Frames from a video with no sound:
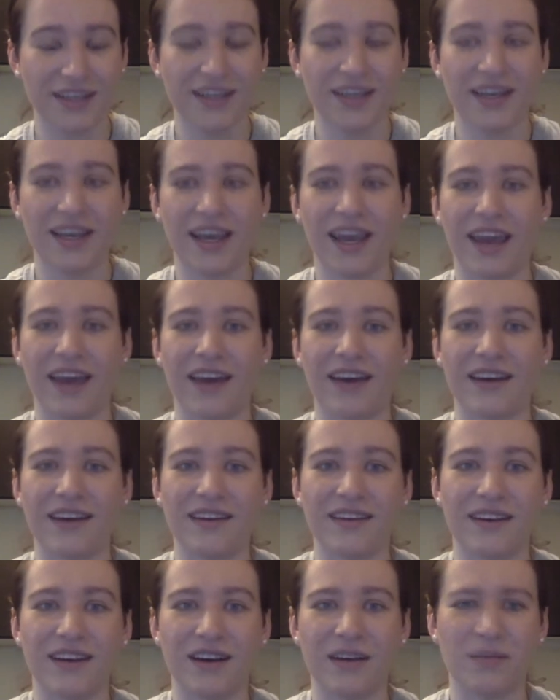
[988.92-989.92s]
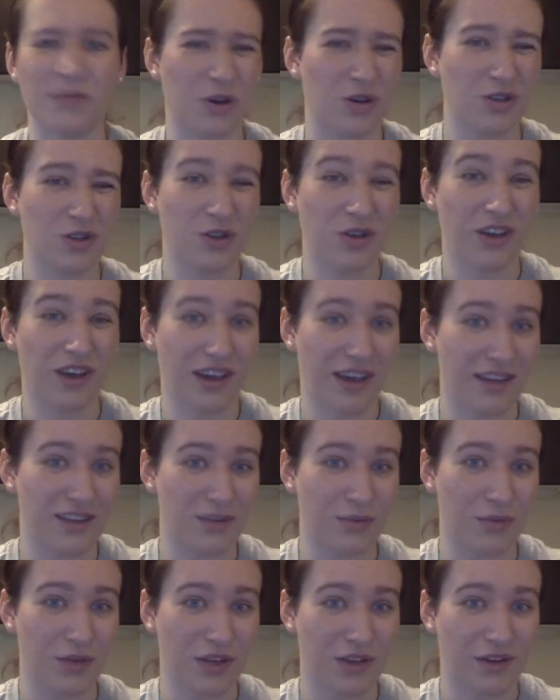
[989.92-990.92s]
and also you get
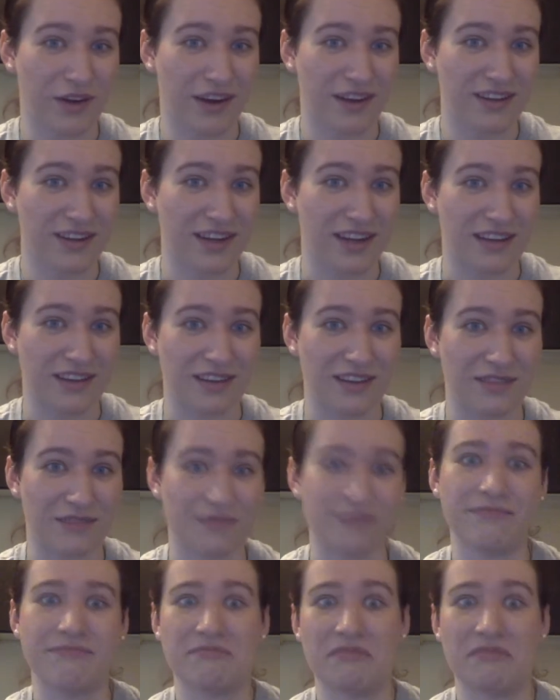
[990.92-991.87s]
some really great sights and